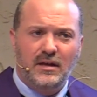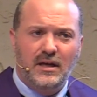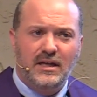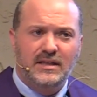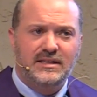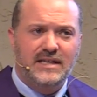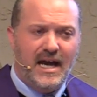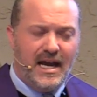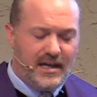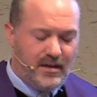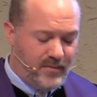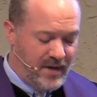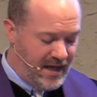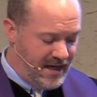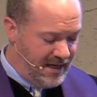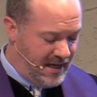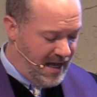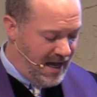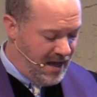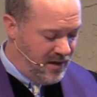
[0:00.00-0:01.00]
and
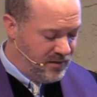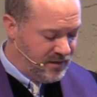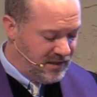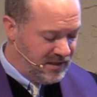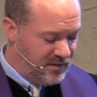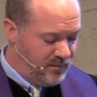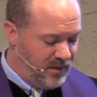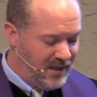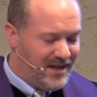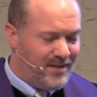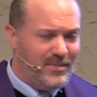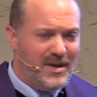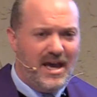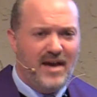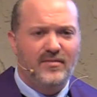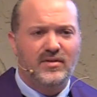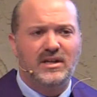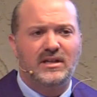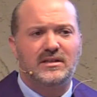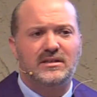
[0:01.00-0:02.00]
dynamited houses become
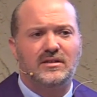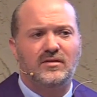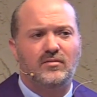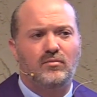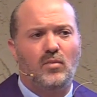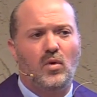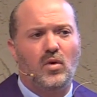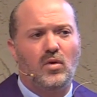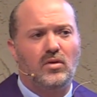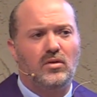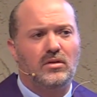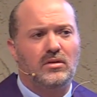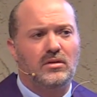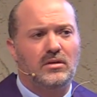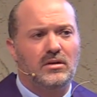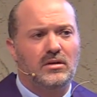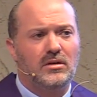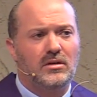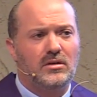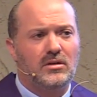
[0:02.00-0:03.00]
evidence of
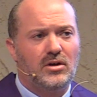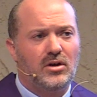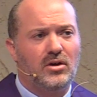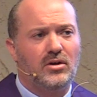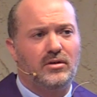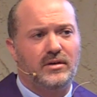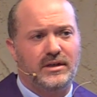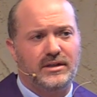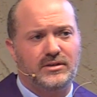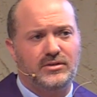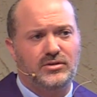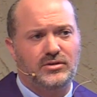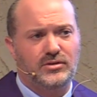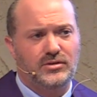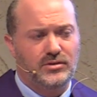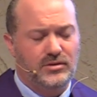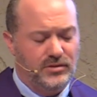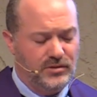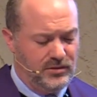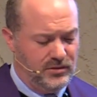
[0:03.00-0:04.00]
moral
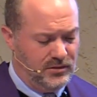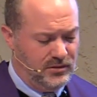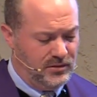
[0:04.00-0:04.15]
courage."